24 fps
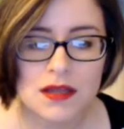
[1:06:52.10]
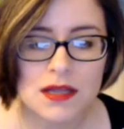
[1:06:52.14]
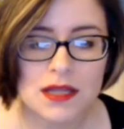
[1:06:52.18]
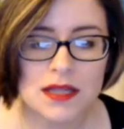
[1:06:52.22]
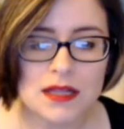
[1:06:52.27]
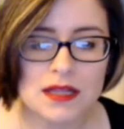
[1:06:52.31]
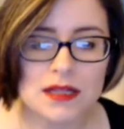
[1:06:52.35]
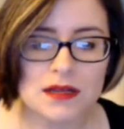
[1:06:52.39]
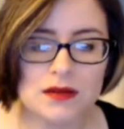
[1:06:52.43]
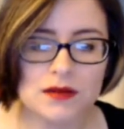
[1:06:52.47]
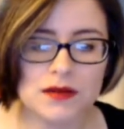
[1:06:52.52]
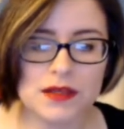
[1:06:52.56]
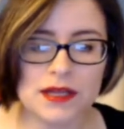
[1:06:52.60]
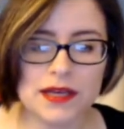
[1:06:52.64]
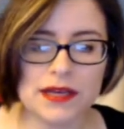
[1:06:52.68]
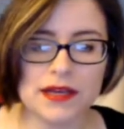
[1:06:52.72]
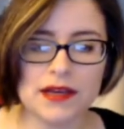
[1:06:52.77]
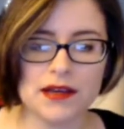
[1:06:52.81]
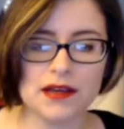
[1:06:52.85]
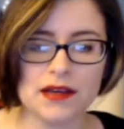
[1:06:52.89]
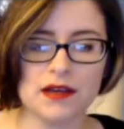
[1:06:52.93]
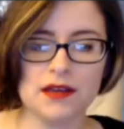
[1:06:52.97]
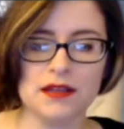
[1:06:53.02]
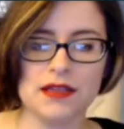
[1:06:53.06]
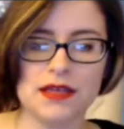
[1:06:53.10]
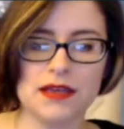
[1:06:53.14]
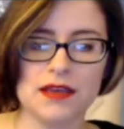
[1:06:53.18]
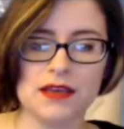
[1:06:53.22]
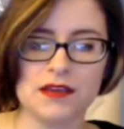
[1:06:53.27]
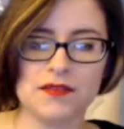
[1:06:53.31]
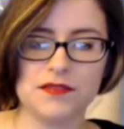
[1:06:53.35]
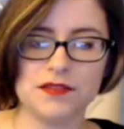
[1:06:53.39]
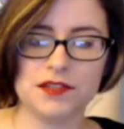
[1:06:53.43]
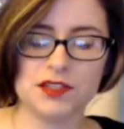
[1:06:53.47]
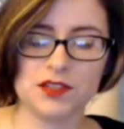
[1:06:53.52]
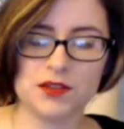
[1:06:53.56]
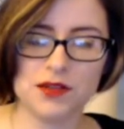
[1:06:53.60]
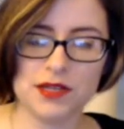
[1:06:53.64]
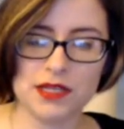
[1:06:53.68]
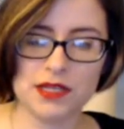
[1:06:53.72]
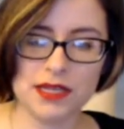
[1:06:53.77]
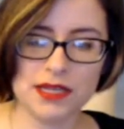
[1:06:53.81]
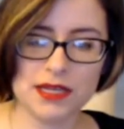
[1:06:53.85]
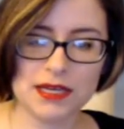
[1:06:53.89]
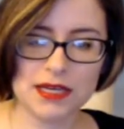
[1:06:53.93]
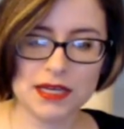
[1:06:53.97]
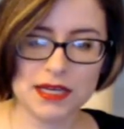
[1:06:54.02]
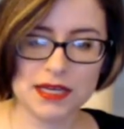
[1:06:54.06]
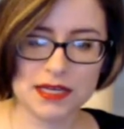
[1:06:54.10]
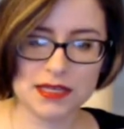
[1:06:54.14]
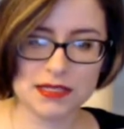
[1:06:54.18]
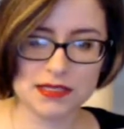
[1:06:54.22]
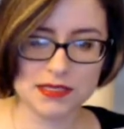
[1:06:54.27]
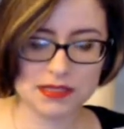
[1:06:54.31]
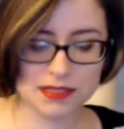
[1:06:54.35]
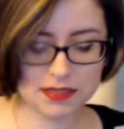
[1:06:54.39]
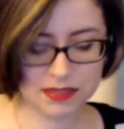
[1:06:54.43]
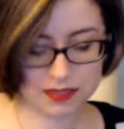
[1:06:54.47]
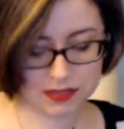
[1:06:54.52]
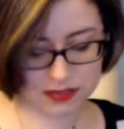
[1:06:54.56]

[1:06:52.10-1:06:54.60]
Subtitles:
Hello there. Thank you for joining us.